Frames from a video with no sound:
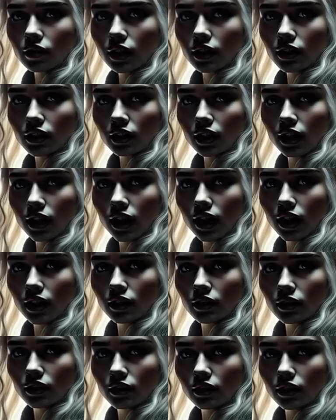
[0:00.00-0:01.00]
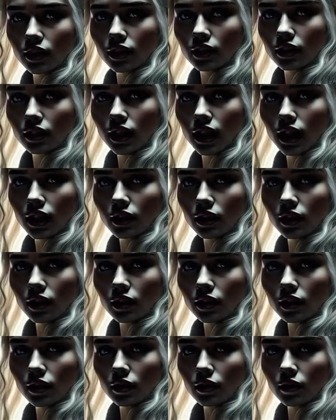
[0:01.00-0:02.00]
When they emerged into the open
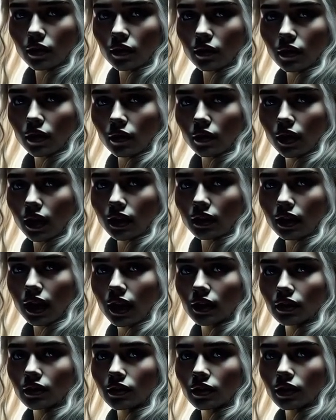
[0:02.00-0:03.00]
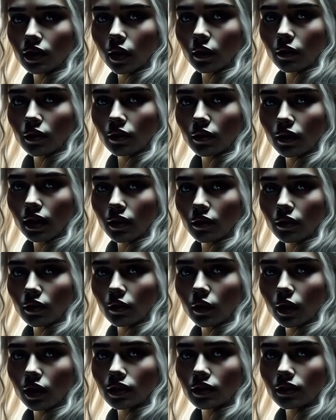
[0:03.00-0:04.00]
again, she found herself near the base of
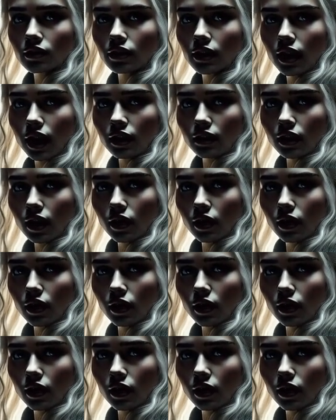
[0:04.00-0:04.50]
Rhaenys' hill,